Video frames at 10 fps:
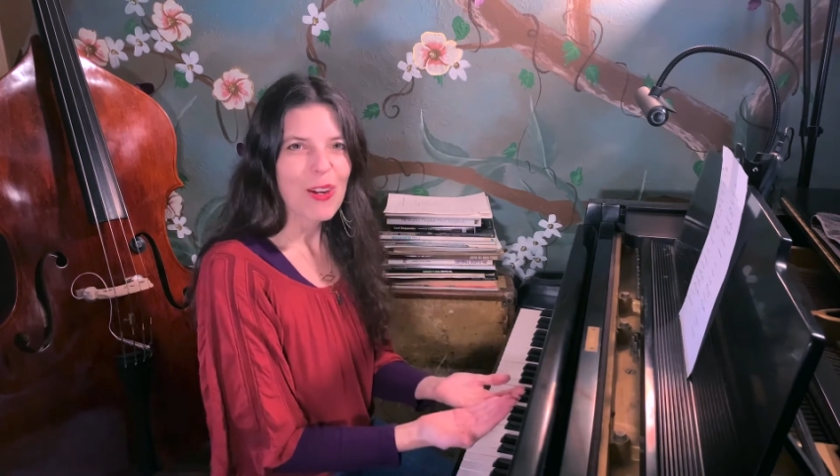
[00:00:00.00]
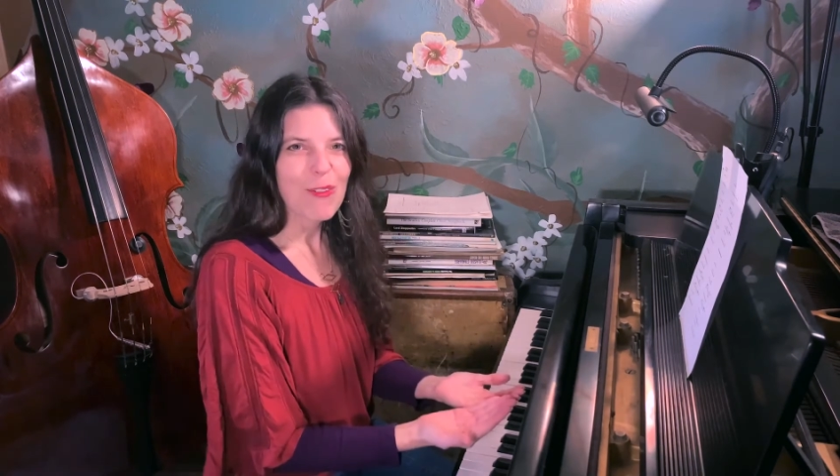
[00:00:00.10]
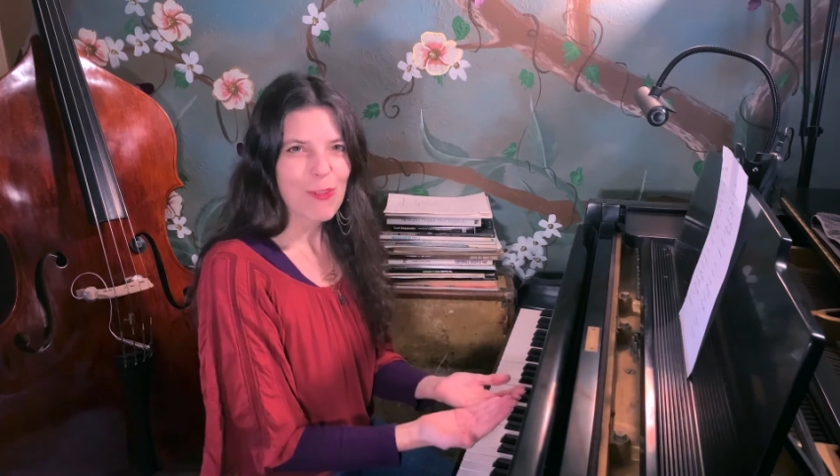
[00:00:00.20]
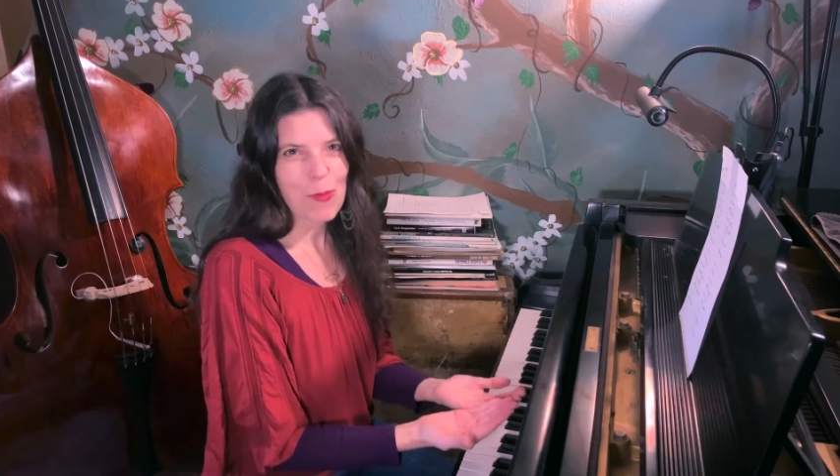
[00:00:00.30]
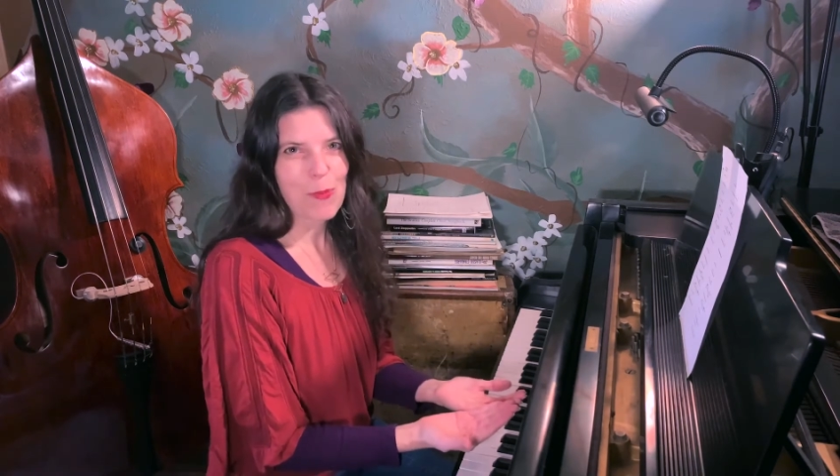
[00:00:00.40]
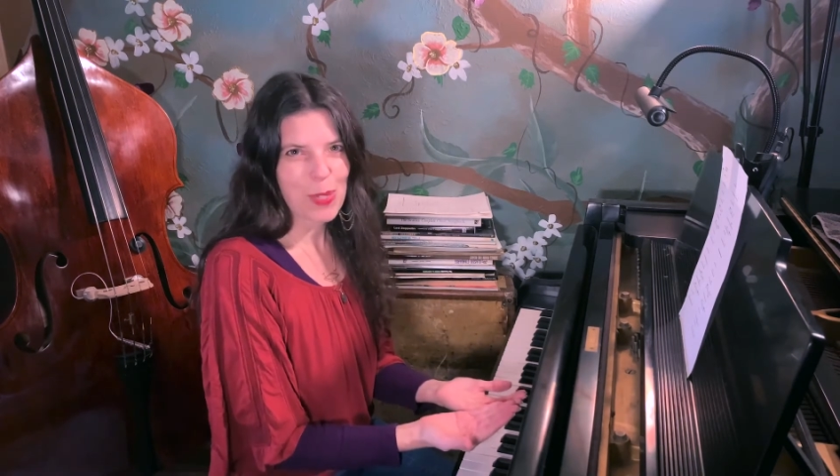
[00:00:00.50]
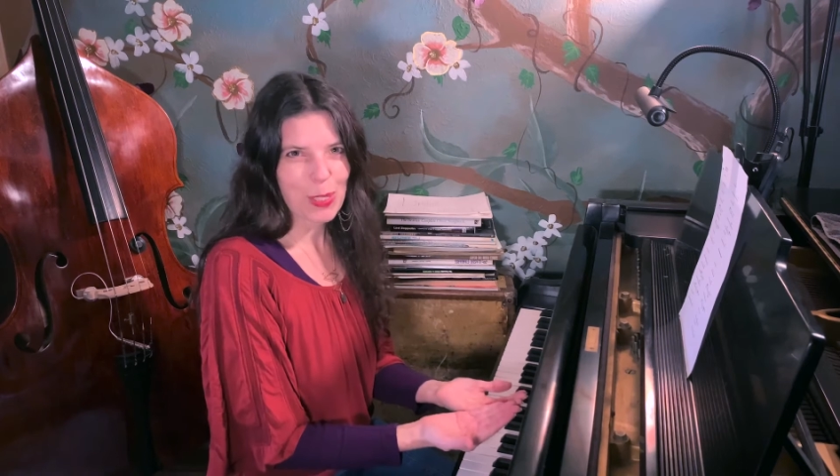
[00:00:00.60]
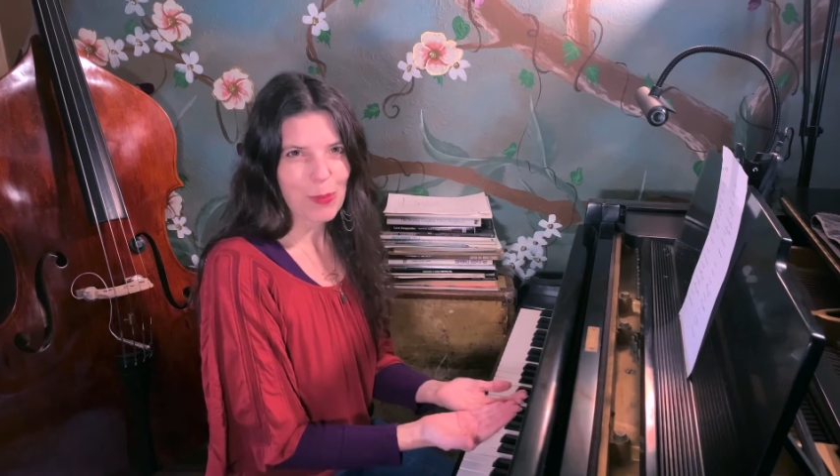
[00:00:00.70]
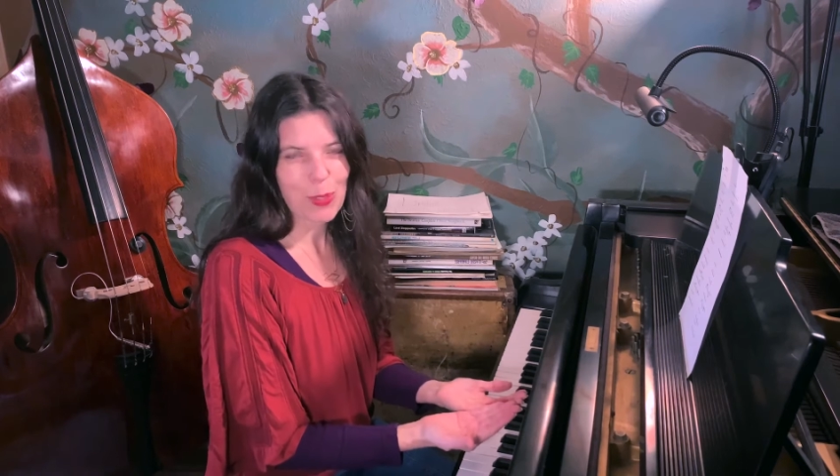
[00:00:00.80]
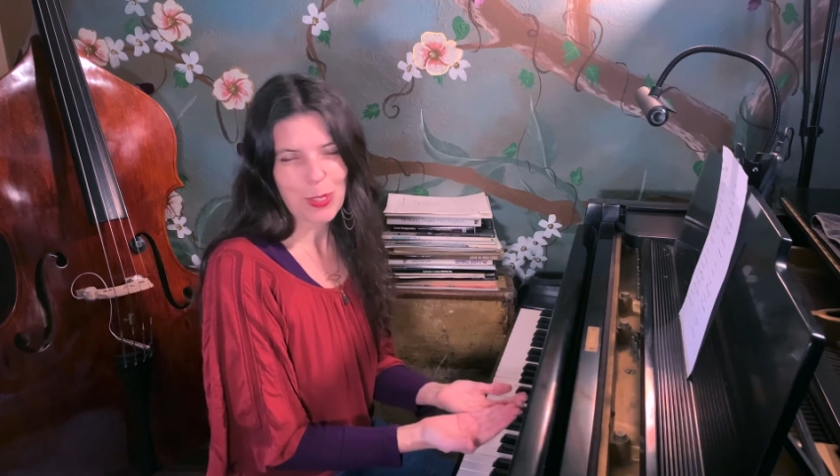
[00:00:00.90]
from a
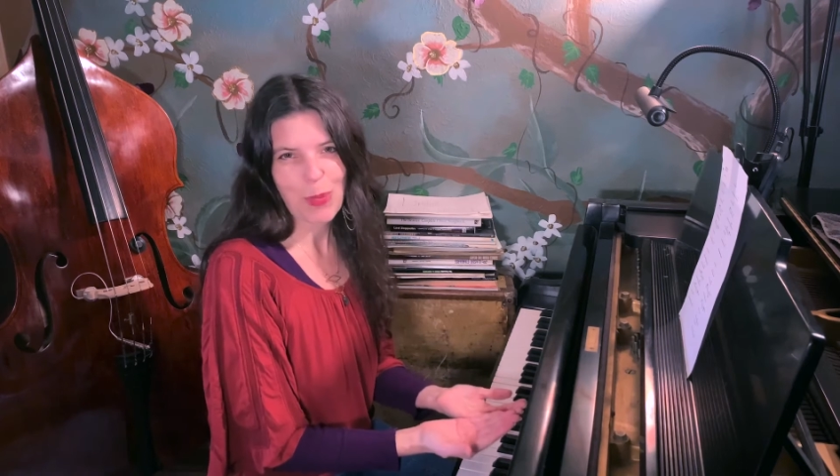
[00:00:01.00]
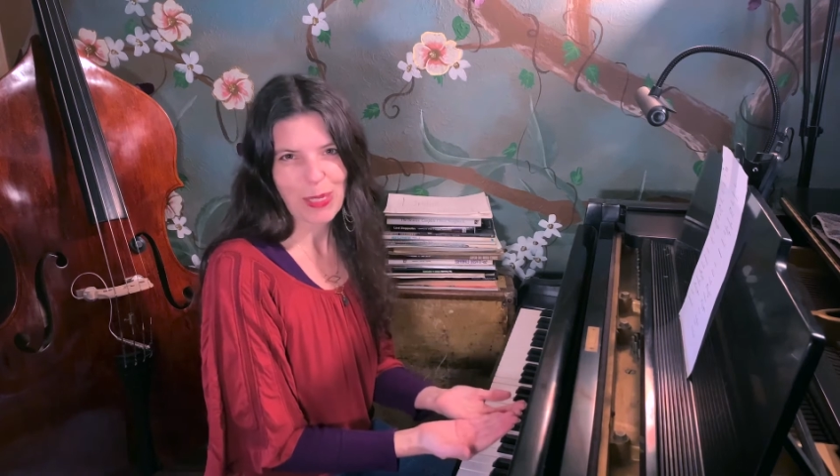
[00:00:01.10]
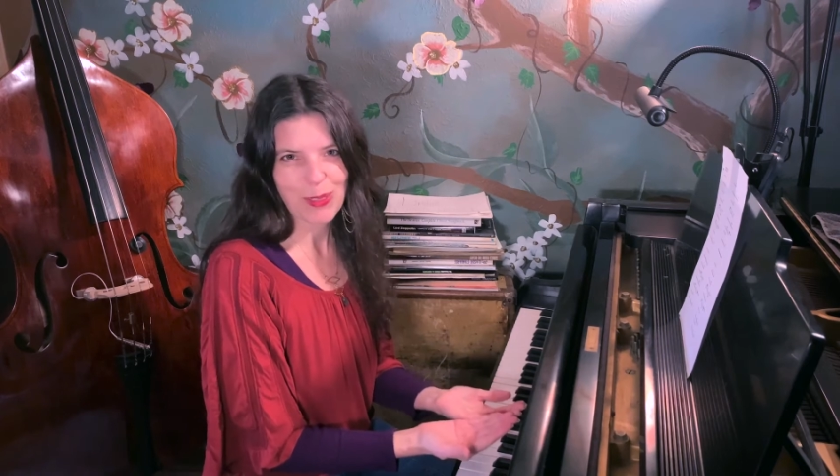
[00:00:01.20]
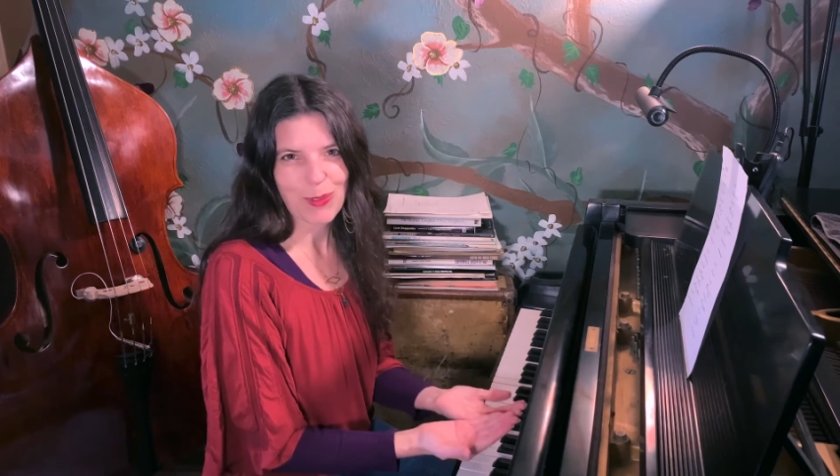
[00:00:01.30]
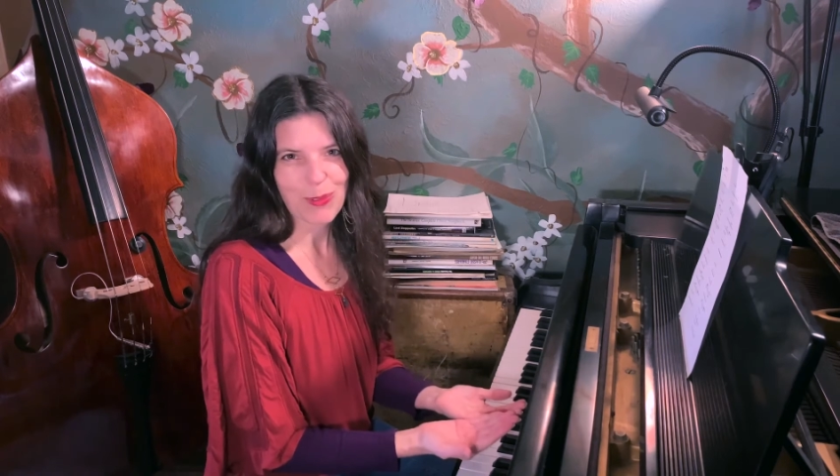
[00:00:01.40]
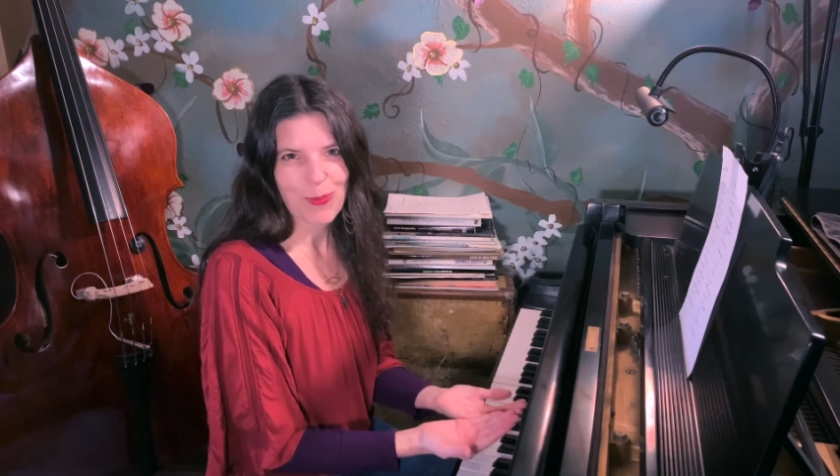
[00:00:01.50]
bigger perspective.